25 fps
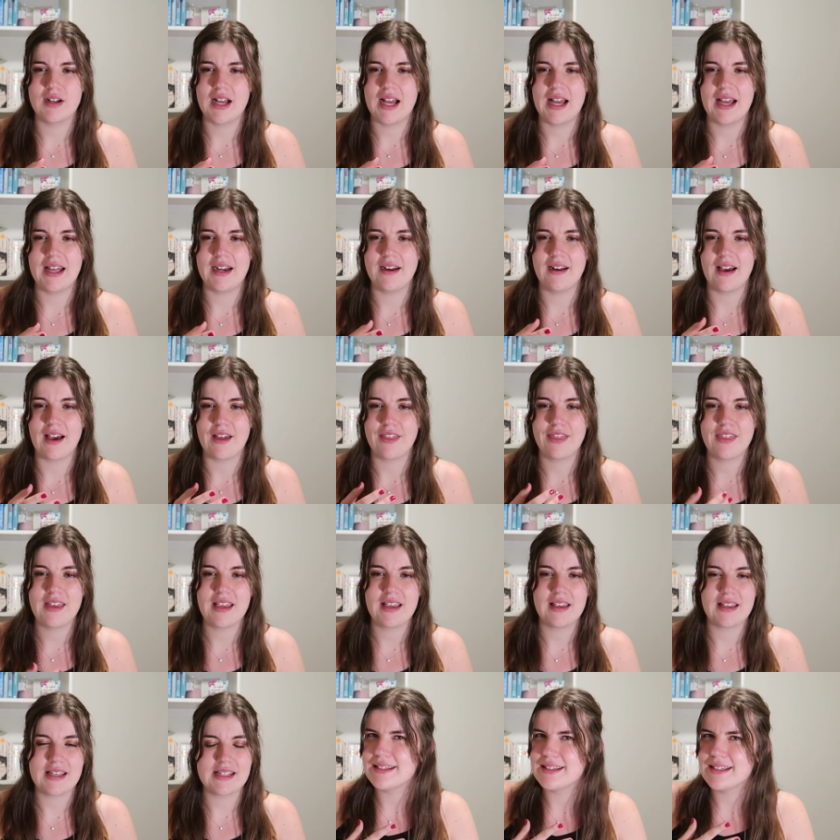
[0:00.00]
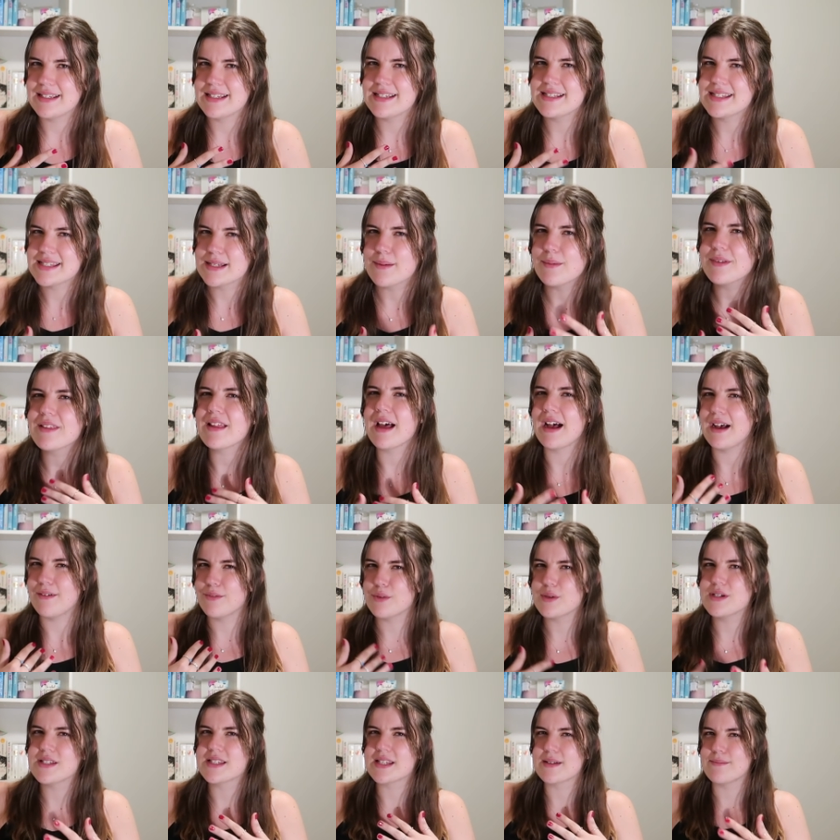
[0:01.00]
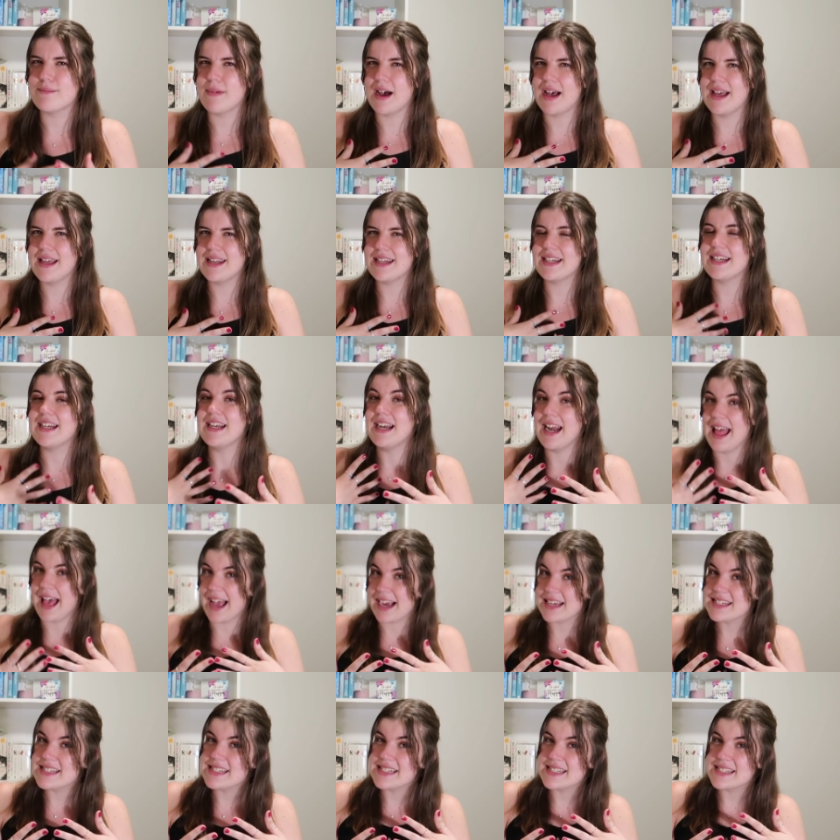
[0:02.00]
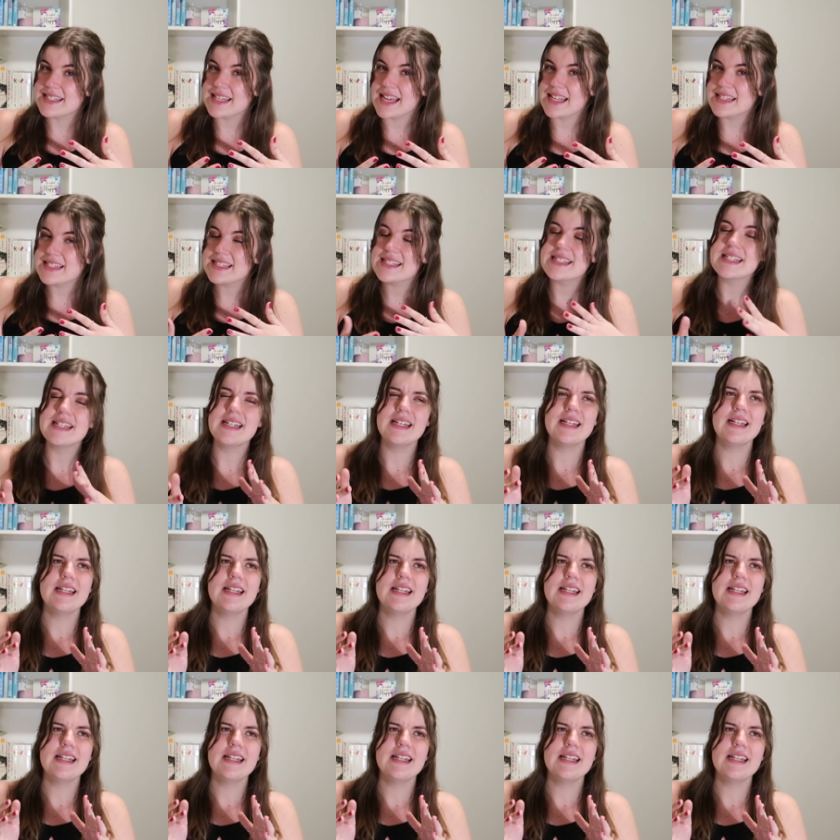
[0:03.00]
And I think he's someone that I've always admired in an acting sense